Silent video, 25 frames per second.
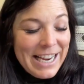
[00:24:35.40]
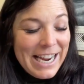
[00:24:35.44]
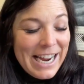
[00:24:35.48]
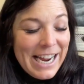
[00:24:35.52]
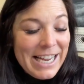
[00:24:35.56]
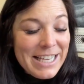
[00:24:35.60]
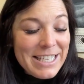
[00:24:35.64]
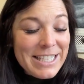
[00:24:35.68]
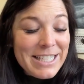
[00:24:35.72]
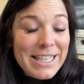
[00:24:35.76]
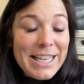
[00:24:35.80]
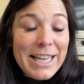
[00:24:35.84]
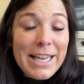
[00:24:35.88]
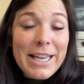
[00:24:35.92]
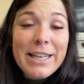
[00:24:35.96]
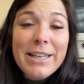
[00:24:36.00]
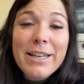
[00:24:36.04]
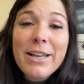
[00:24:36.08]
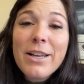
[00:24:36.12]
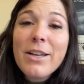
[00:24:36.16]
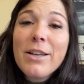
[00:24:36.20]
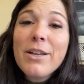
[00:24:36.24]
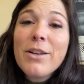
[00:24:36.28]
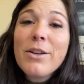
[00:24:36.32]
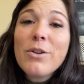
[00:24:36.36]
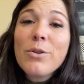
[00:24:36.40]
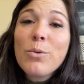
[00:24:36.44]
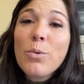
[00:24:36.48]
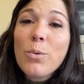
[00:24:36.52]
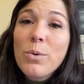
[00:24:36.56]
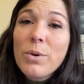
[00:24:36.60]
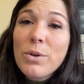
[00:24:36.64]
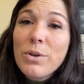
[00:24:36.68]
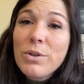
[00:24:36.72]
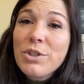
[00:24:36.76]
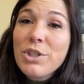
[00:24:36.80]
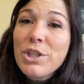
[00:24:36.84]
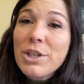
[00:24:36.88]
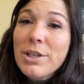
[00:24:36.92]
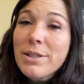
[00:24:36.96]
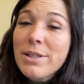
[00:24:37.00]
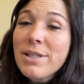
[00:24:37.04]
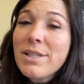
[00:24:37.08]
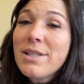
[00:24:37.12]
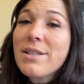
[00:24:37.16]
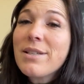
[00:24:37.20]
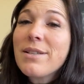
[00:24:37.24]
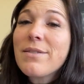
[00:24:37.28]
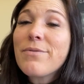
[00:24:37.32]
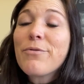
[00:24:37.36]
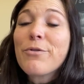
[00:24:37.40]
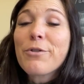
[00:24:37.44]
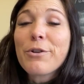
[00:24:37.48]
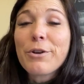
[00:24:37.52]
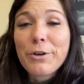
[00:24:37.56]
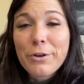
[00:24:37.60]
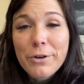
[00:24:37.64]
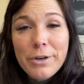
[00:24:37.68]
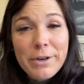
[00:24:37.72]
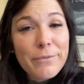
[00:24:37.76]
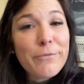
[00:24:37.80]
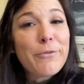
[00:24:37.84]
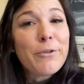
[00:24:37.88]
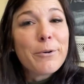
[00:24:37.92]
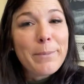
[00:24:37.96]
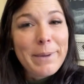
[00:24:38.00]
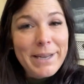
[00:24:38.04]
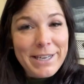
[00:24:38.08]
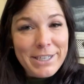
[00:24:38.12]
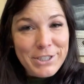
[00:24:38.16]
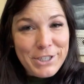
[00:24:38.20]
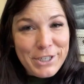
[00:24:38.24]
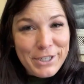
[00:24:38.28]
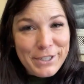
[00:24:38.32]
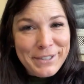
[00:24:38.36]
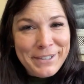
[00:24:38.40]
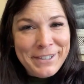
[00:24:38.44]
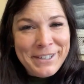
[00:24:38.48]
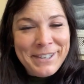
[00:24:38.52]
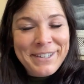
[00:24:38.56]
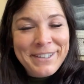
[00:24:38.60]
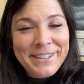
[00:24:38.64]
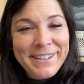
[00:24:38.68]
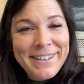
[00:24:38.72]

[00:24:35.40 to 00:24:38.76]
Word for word: I said, Well, just for your information,